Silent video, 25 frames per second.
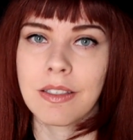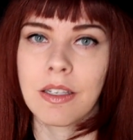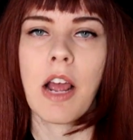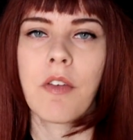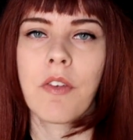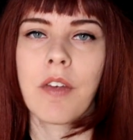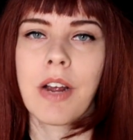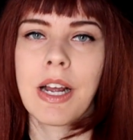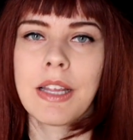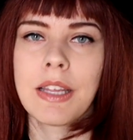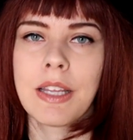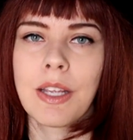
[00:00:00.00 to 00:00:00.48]
I
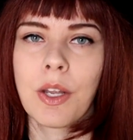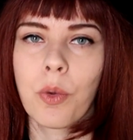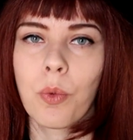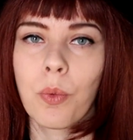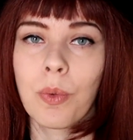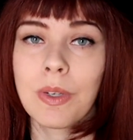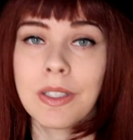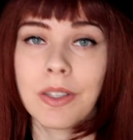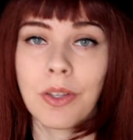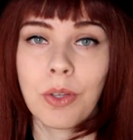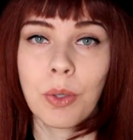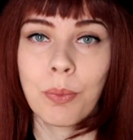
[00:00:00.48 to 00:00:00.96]
find that
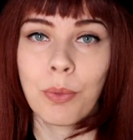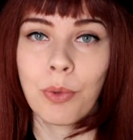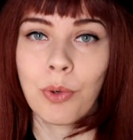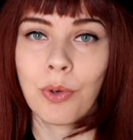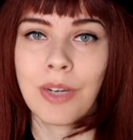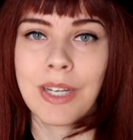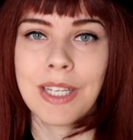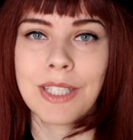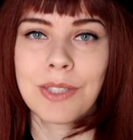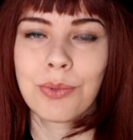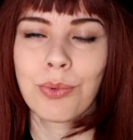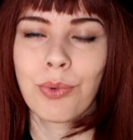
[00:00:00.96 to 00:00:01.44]
once the ball
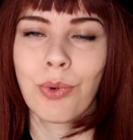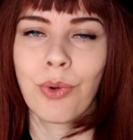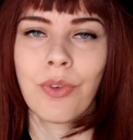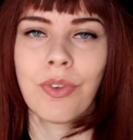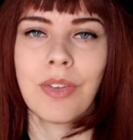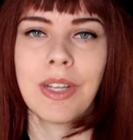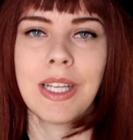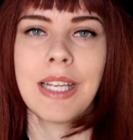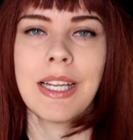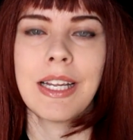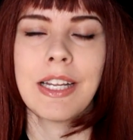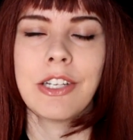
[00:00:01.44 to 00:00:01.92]
gets
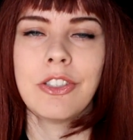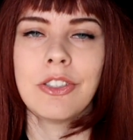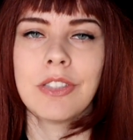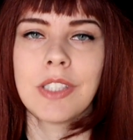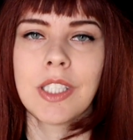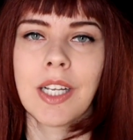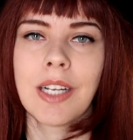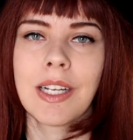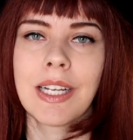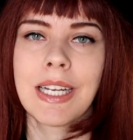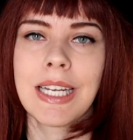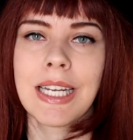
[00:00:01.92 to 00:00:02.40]
rolling and you
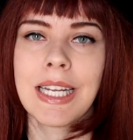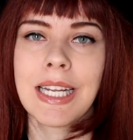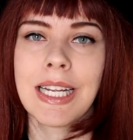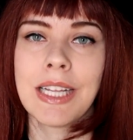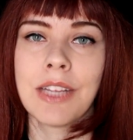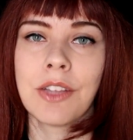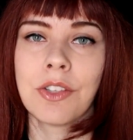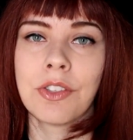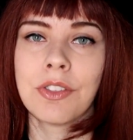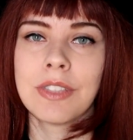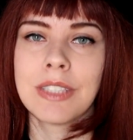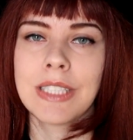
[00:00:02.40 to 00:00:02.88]
start getting
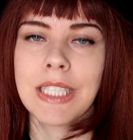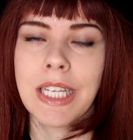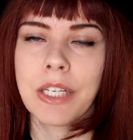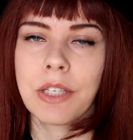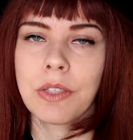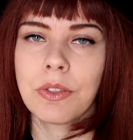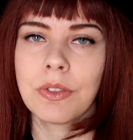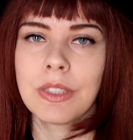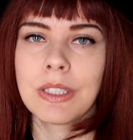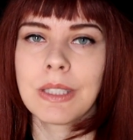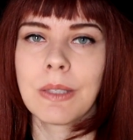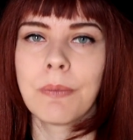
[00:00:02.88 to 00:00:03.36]
in those
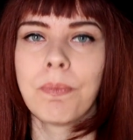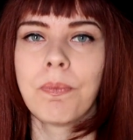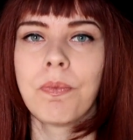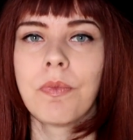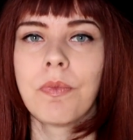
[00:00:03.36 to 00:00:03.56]
sales,